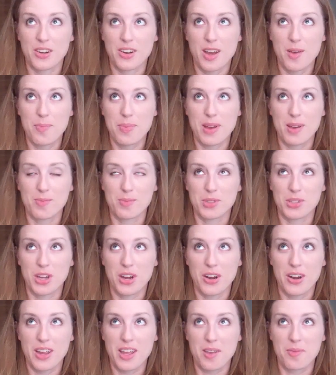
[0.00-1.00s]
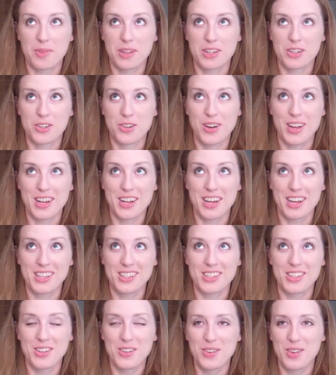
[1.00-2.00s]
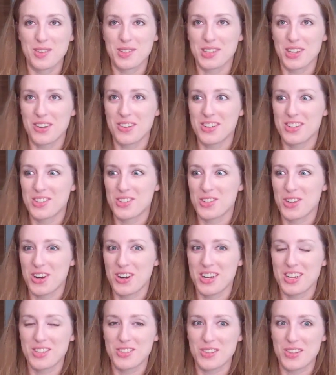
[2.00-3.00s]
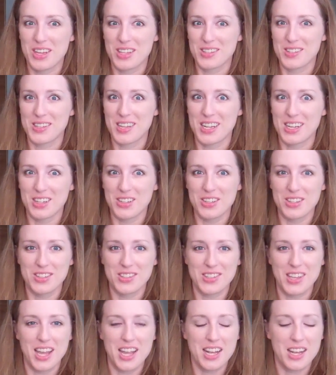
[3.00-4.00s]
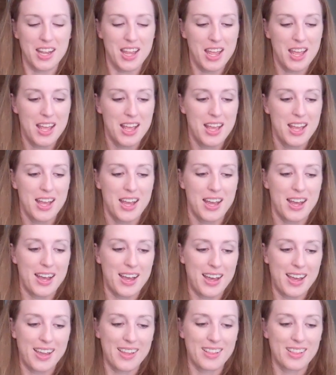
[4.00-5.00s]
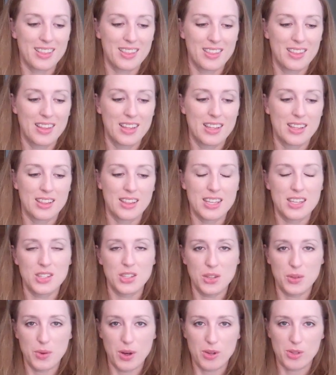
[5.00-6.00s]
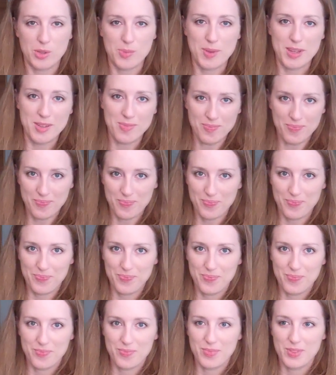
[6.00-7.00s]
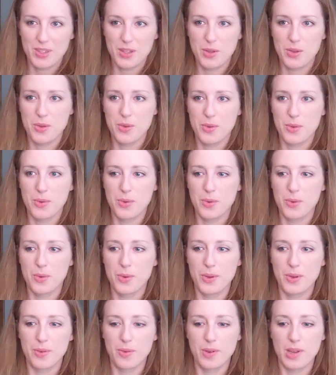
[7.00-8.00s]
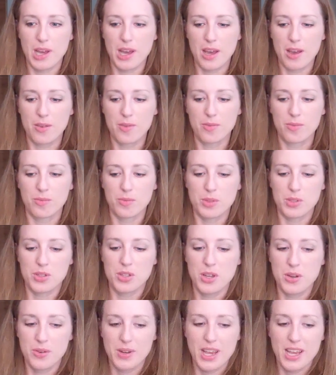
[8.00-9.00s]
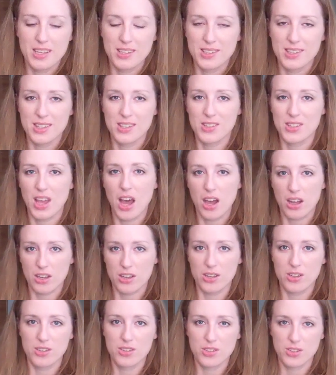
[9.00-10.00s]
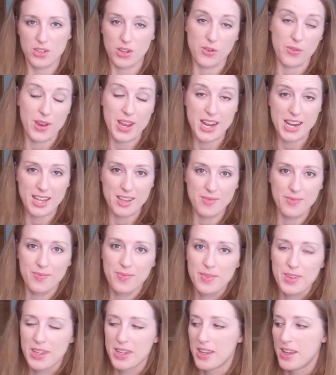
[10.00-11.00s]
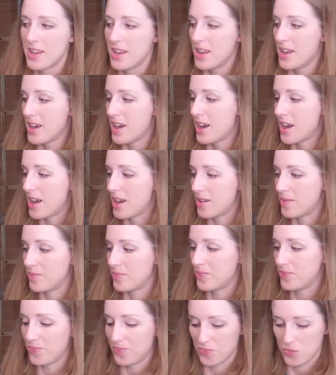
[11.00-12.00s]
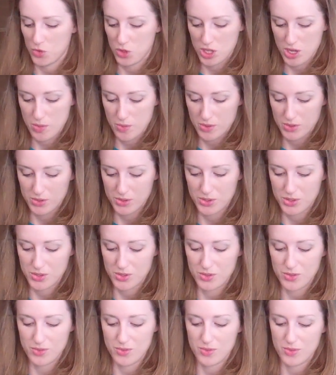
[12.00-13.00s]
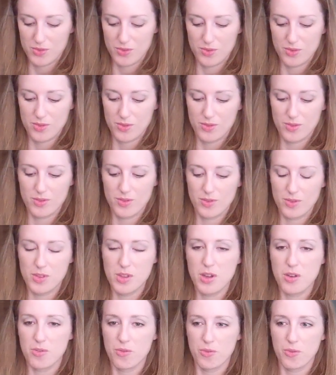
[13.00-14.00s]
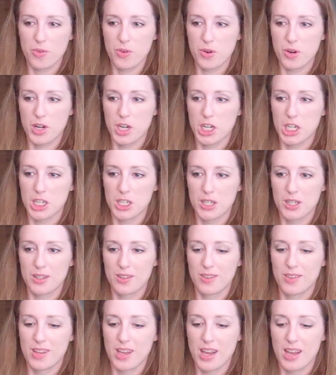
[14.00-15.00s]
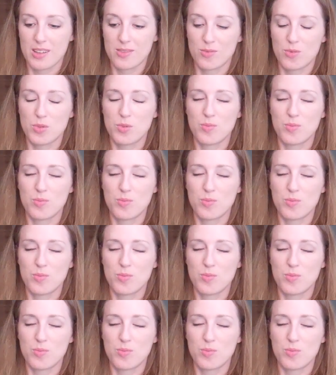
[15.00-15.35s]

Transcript: if I tear up, I'm sorry. I'm going to try not to. It's already starting, so that's not a good sign. Lisa Grossman, who was known as the Sock Czarina. She was known for,